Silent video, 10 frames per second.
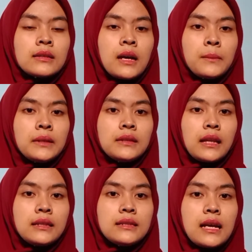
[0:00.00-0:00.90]

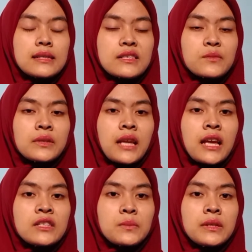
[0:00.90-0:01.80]
Commonly, assessment
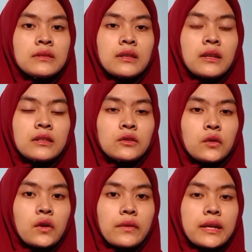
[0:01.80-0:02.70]
has been
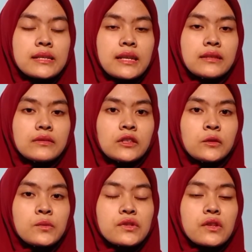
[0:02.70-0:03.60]
categorized in
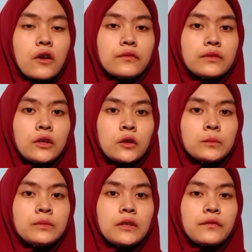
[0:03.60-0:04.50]
terms of
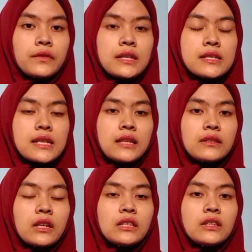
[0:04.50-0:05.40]
norm, reference, and
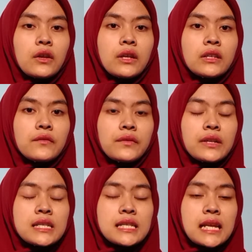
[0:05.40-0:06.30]
criterion
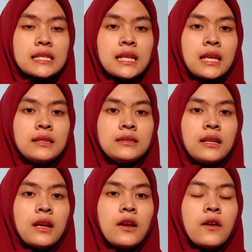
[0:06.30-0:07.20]
reference testing,
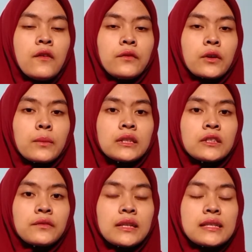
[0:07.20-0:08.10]

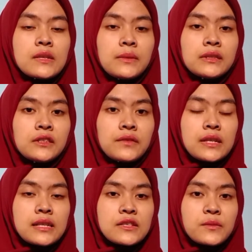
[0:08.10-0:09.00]
formative and summative
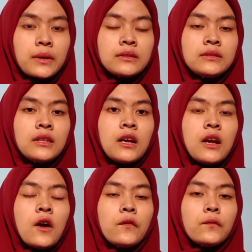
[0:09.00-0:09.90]
assessment,
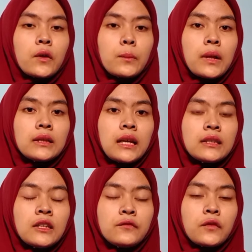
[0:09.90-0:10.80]
formal
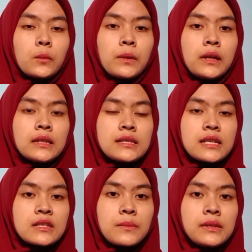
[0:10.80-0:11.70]
and informal
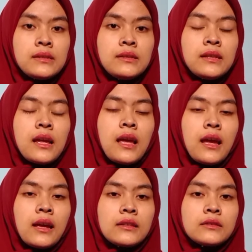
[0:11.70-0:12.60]
assessment,
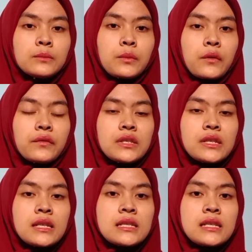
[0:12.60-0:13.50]
and
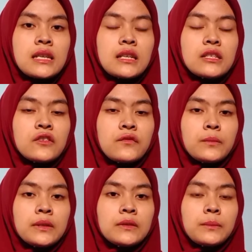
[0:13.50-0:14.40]
proficiency,
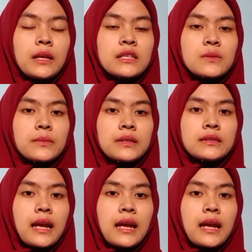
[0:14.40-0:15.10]
achievement, placement,